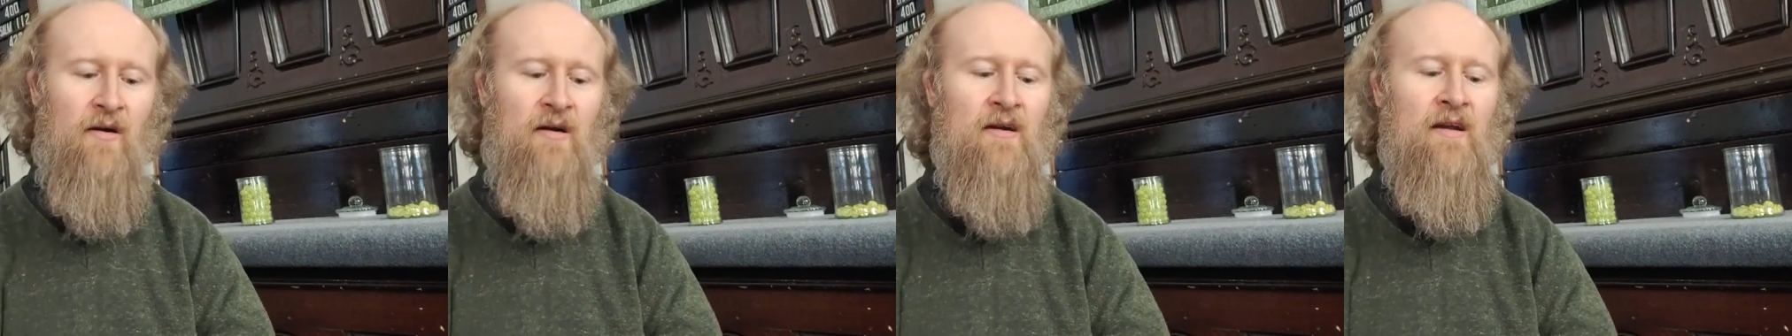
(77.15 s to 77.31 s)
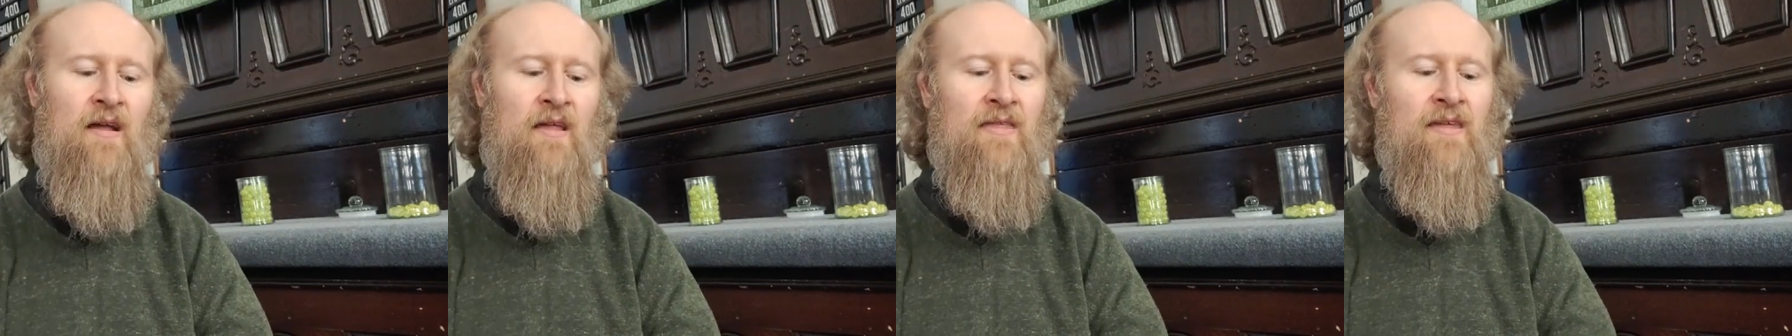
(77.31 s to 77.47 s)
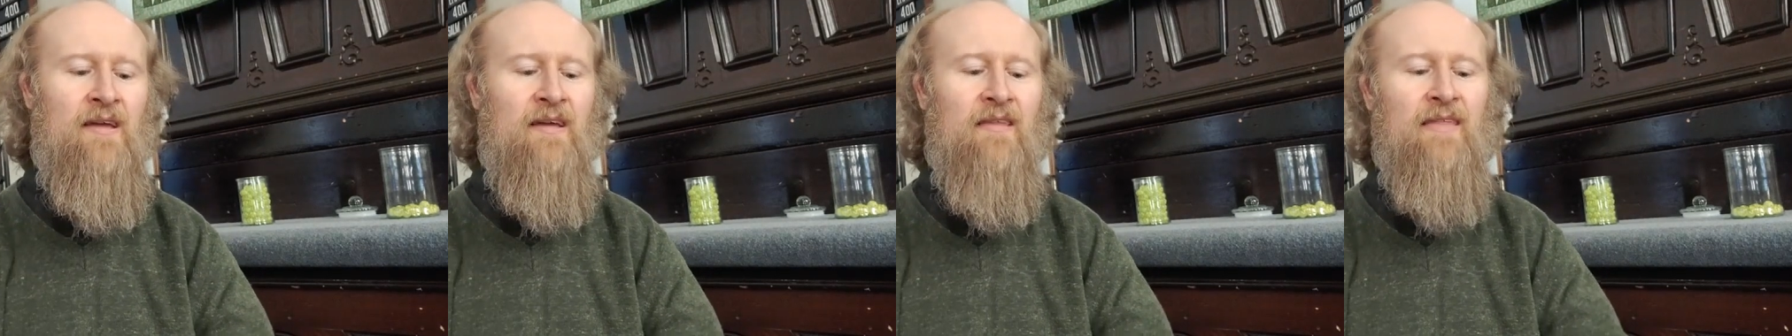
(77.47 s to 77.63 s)
And
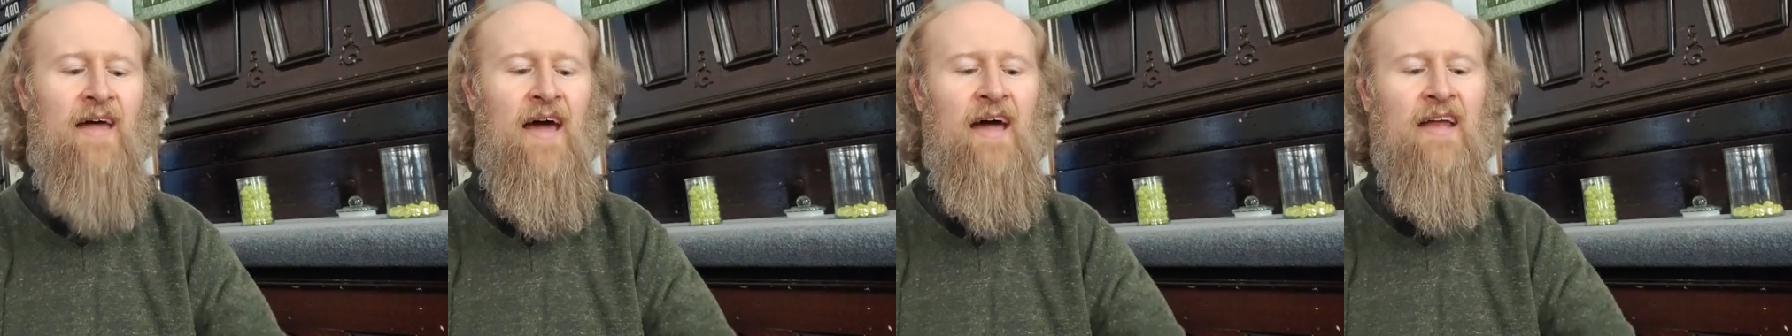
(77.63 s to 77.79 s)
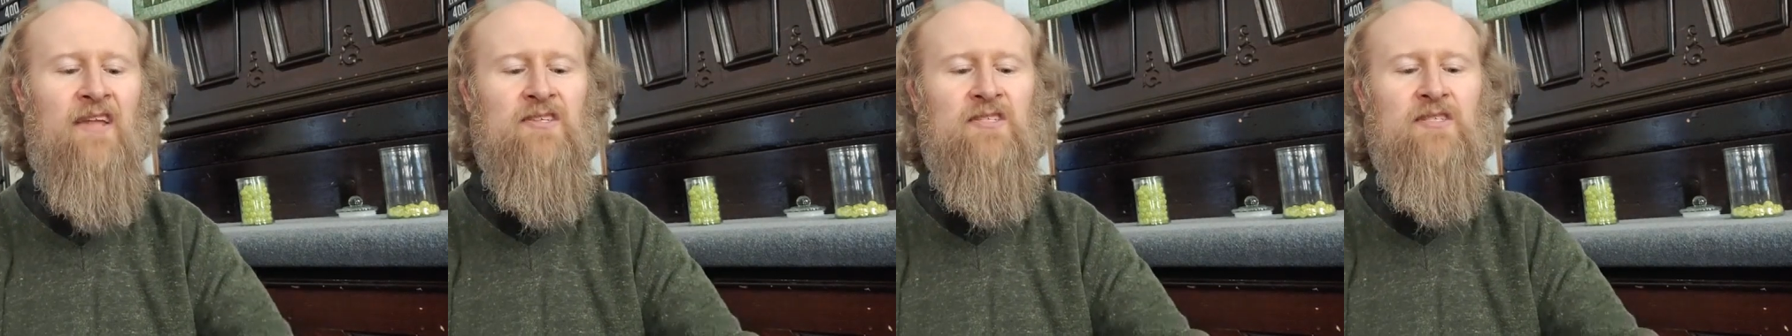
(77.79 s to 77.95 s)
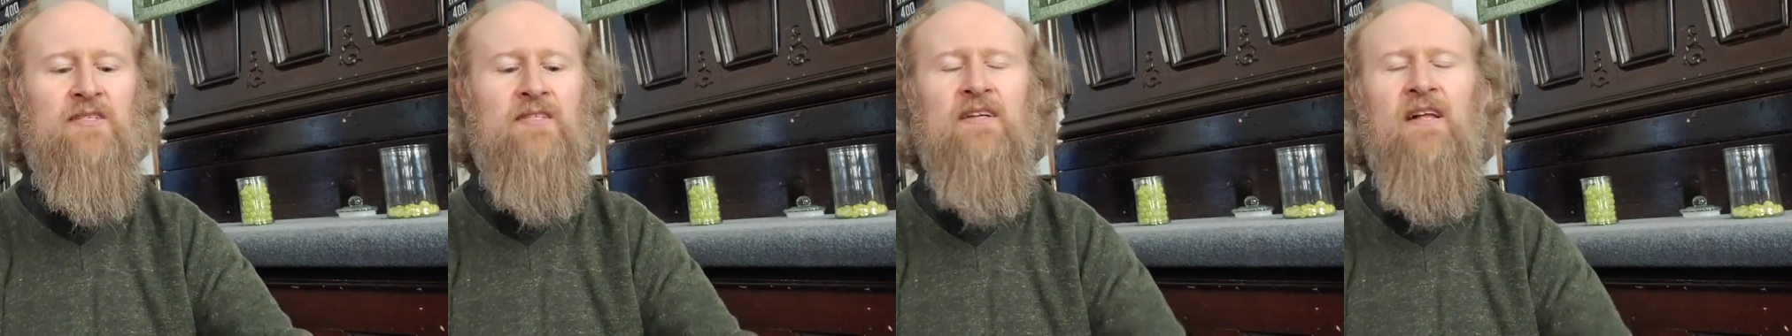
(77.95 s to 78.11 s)
I think
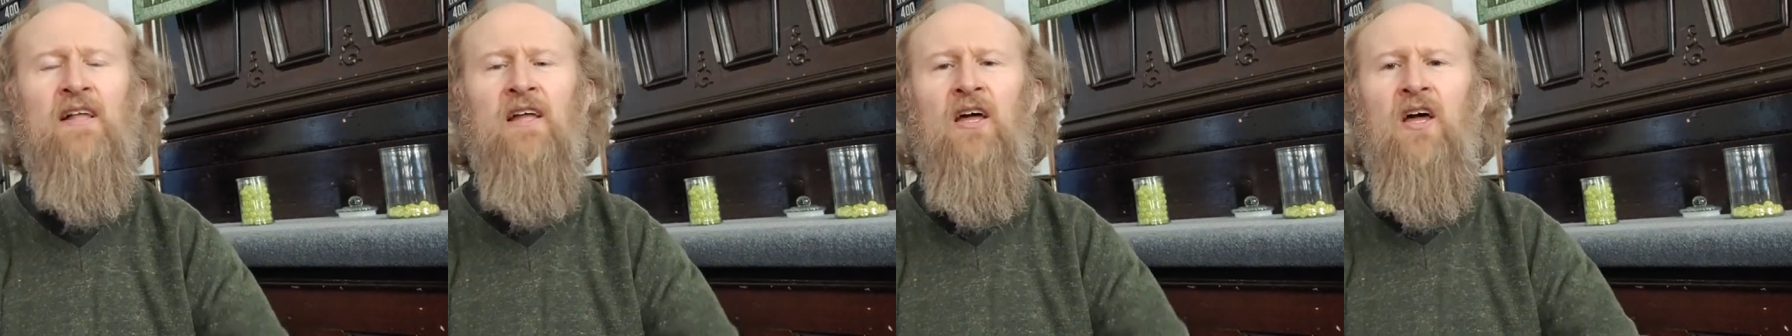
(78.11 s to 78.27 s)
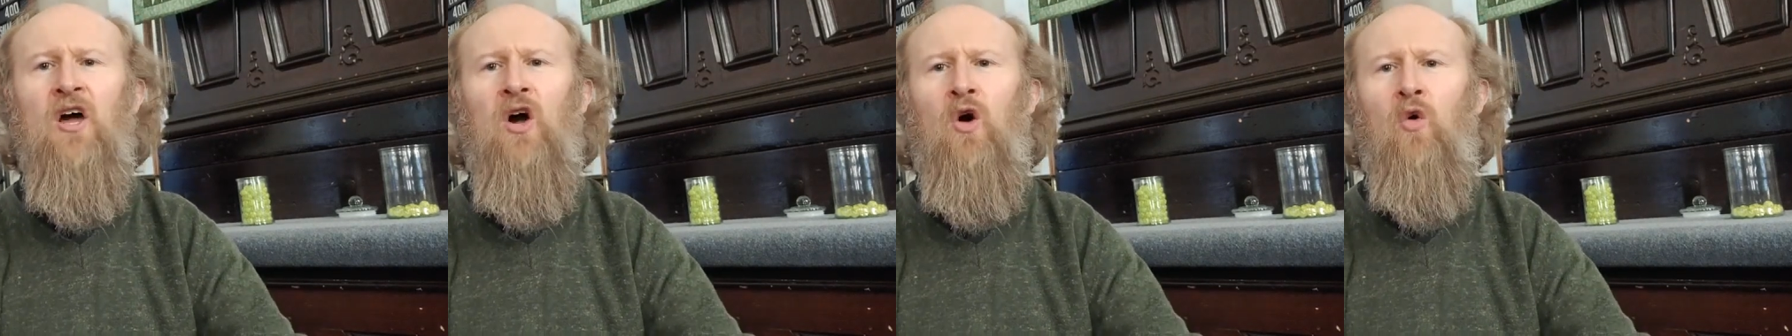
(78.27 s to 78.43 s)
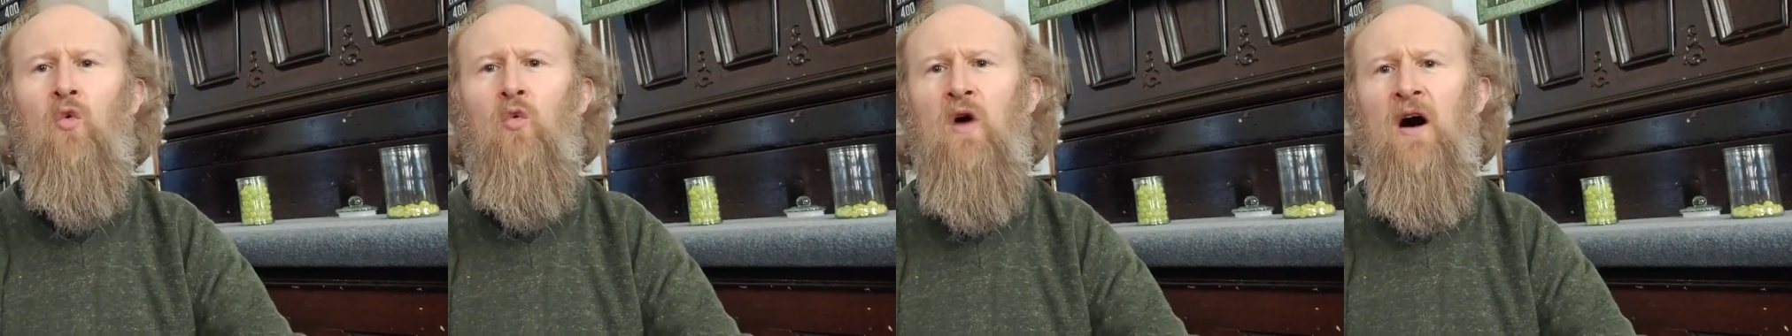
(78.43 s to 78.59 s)
that's
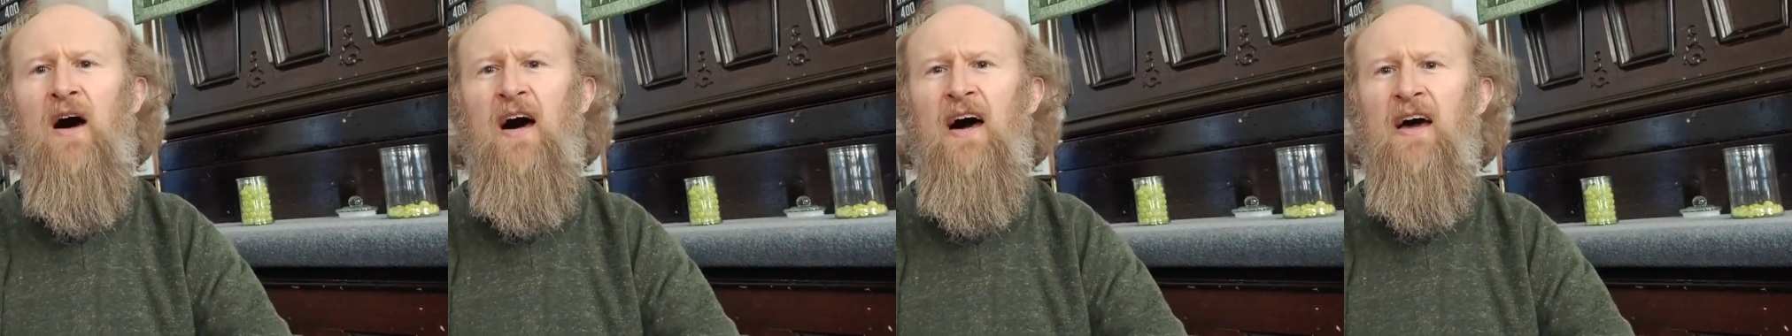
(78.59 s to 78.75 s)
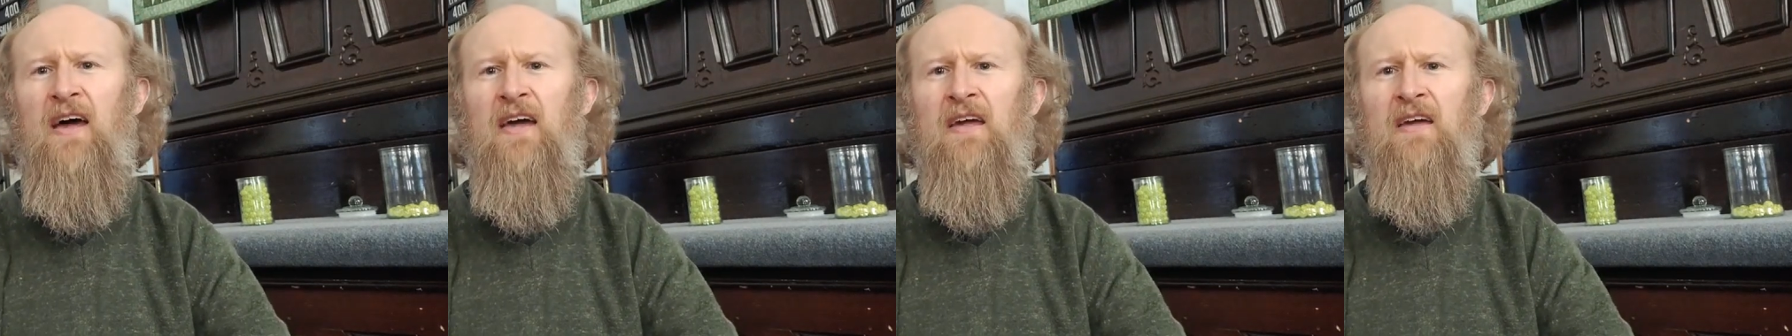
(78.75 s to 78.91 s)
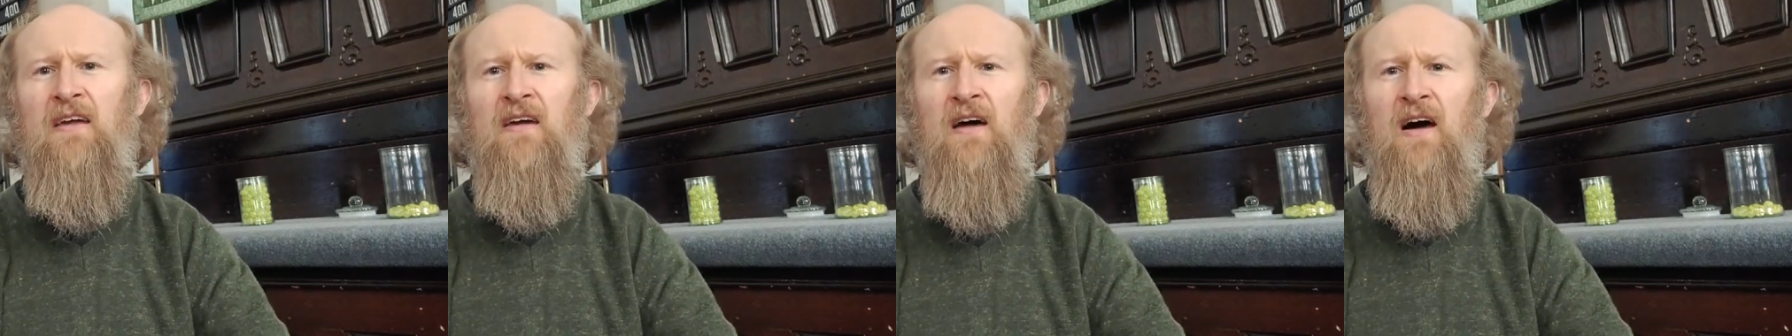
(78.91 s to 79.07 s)

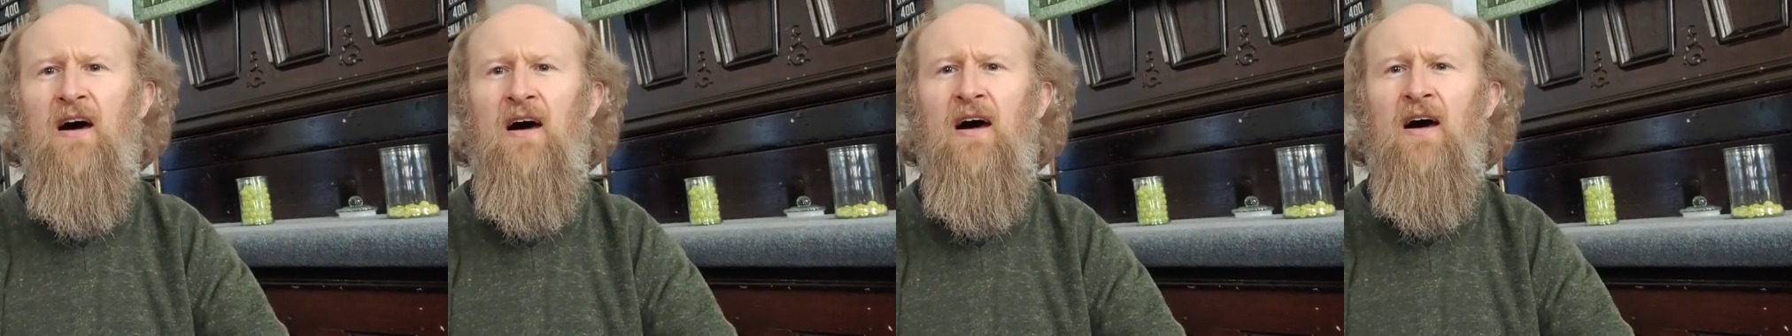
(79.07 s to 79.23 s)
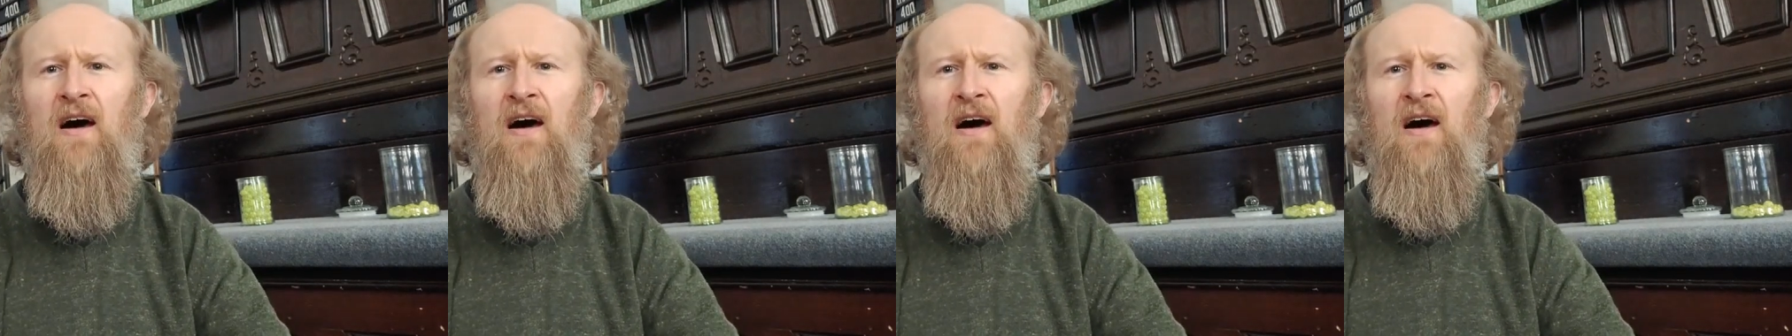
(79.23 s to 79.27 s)
why